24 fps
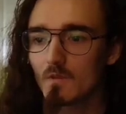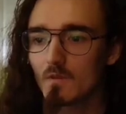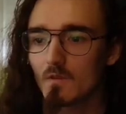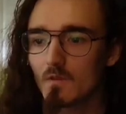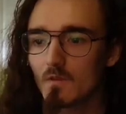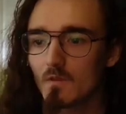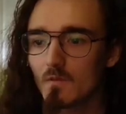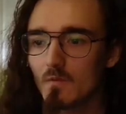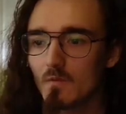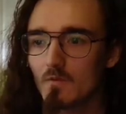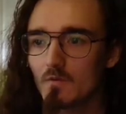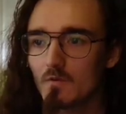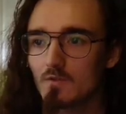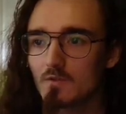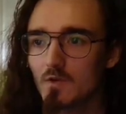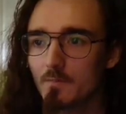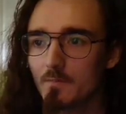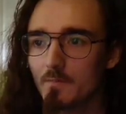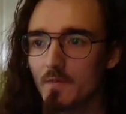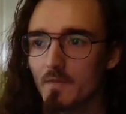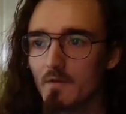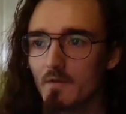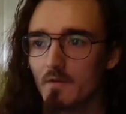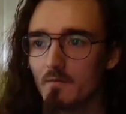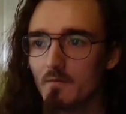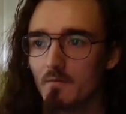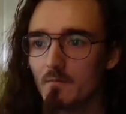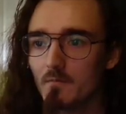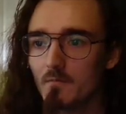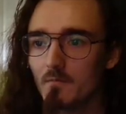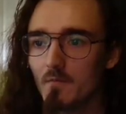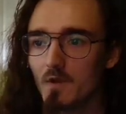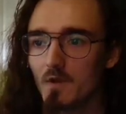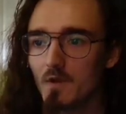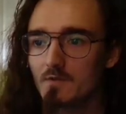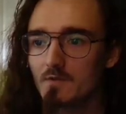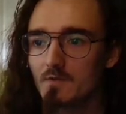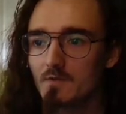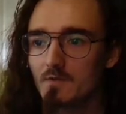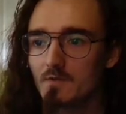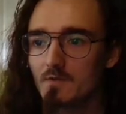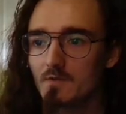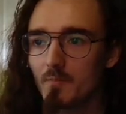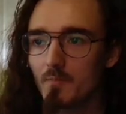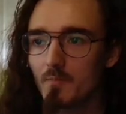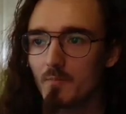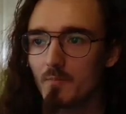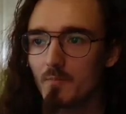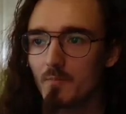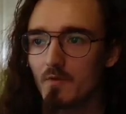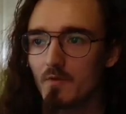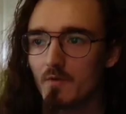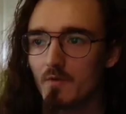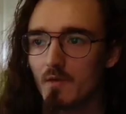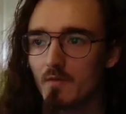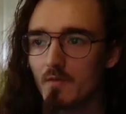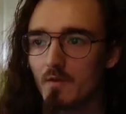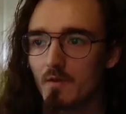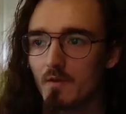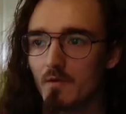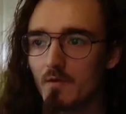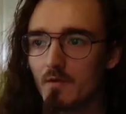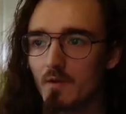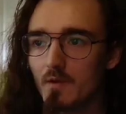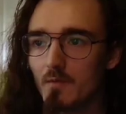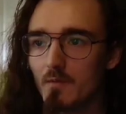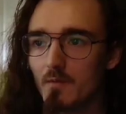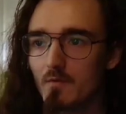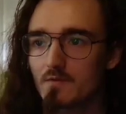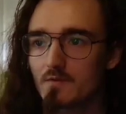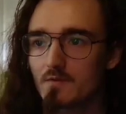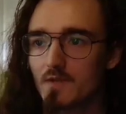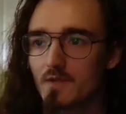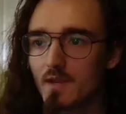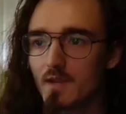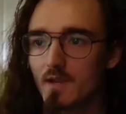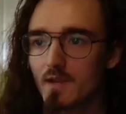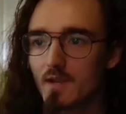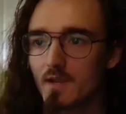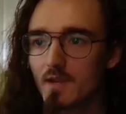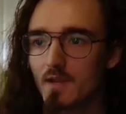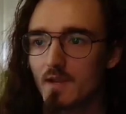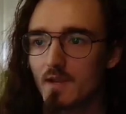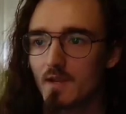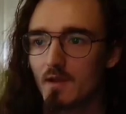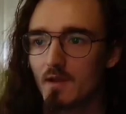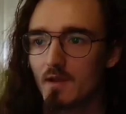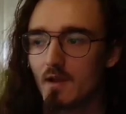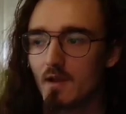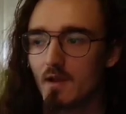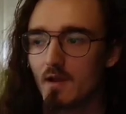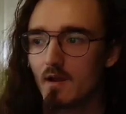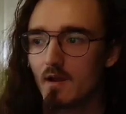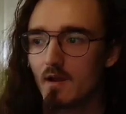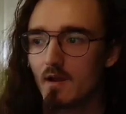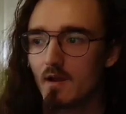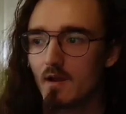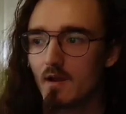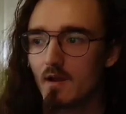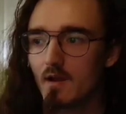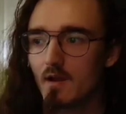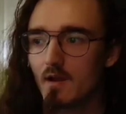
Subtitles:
We'll drop down Monster Harpoon now, though, and we'll take out Ava.